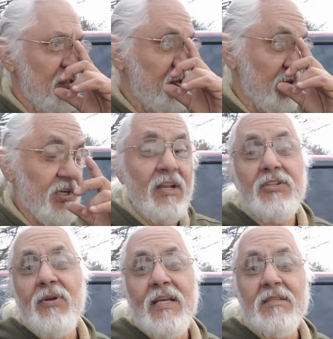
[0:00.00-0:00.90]
switch out a
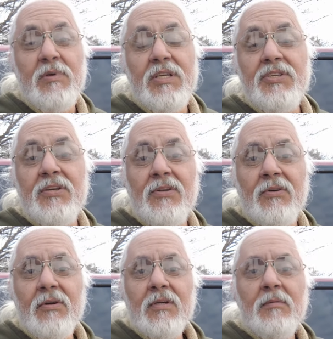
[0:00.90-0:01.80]
transmission
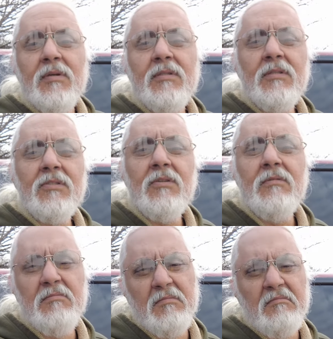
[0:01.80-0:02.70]
or,
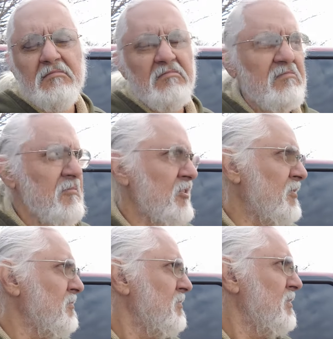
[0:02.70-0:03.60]
you know,
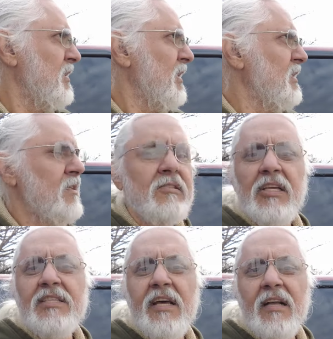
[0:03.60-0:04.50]

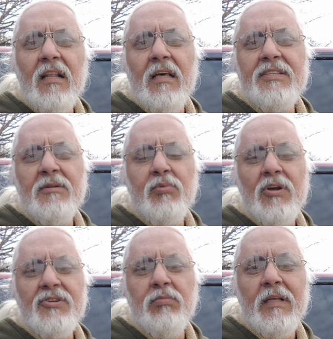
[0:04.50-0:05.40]
change out a clutch and
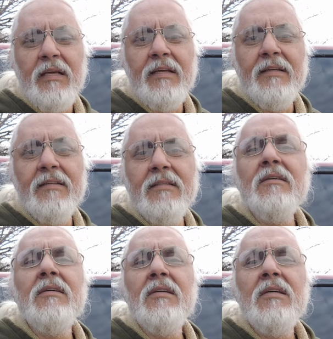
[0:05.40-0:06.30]
pressure plate and
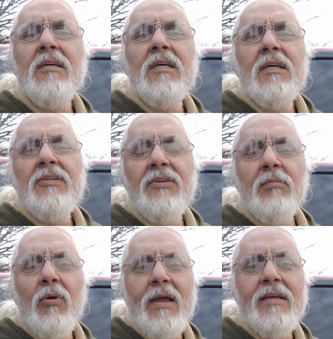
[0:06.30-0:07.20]
do the
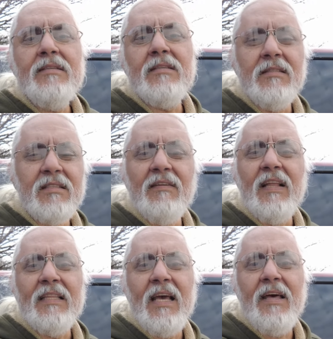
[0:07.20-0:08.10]
brakes and stuff
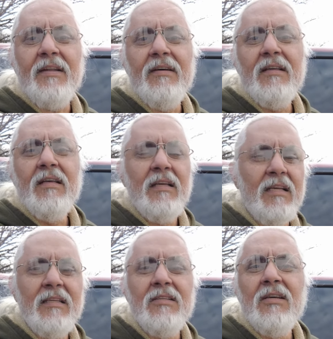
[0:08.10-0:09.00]
like that.
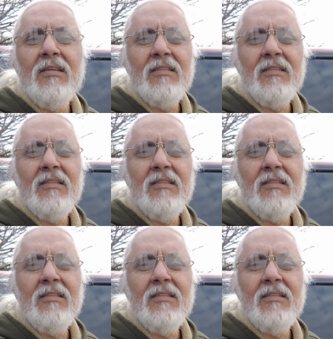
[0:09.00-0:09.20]
And